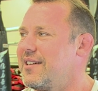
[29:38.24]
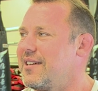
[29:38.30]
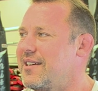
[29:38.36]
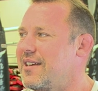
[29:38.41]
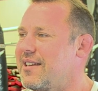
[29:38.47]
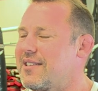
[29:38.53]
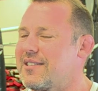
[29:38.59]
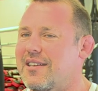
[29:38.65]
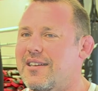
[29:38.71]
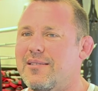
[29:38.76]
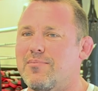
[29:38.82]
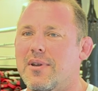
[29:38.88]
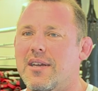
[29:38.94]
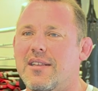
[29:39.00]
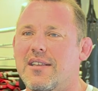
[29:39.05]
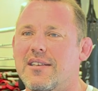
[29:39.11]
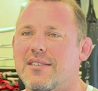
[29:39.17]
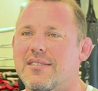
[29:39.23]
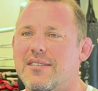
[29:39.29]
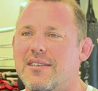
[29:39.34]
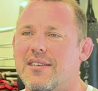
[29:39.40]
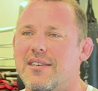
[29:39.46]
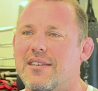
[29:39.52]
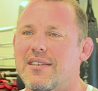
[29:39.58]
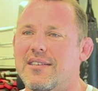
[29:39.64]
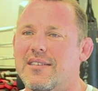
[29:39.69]
that's it, man, that's
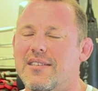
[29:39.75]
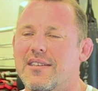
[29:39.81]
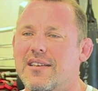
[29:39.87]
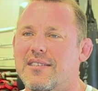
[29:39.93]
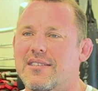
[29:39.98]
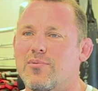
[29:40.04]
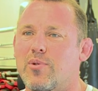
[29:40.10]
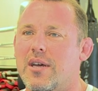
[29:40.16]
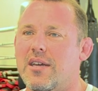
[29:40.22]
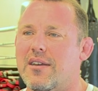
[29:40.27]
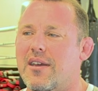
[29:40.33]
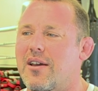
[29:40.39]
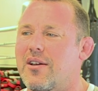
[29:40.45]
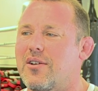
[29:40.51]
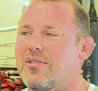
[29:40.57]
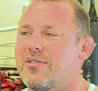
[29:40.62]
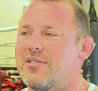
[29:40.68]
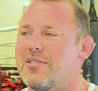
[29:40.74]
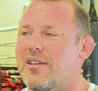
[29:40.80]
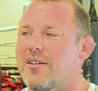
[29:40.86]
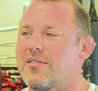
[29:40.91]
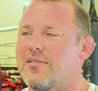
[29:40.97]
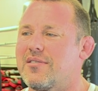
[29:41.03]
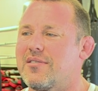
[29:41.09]
the way it goes, you know.